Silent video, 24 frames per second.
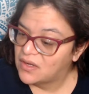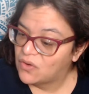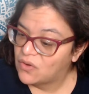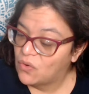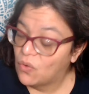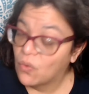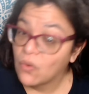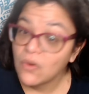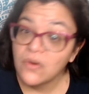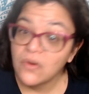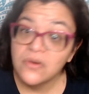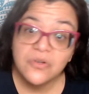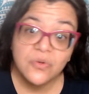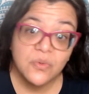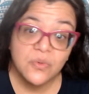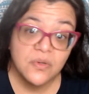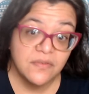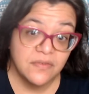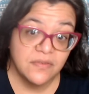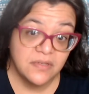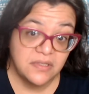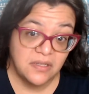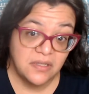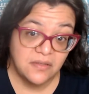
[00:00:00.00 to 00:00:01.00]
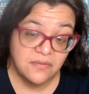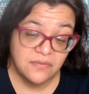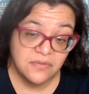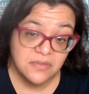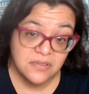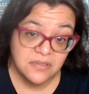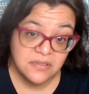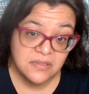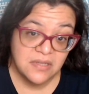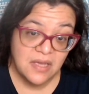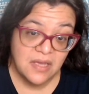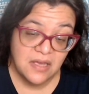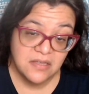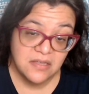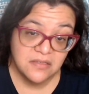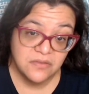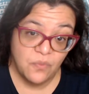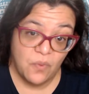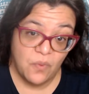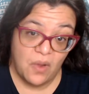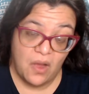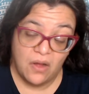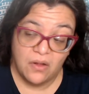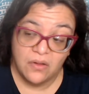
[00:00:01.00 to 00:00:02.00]
corn derivatives as
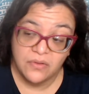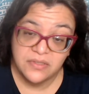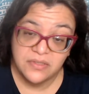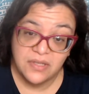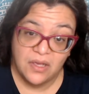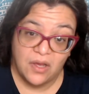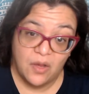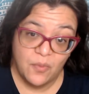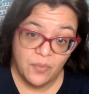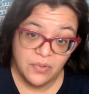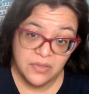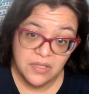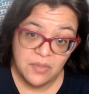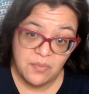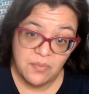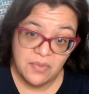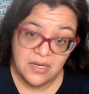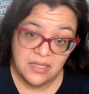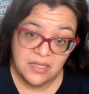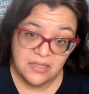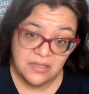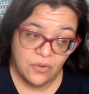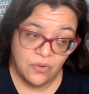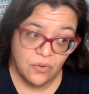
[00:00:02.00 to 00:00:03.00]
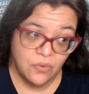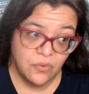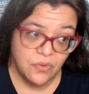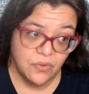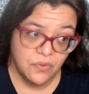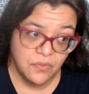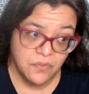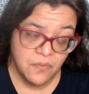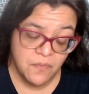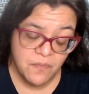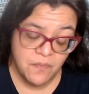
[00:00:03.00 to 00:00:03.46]
well to help eliminate the odor.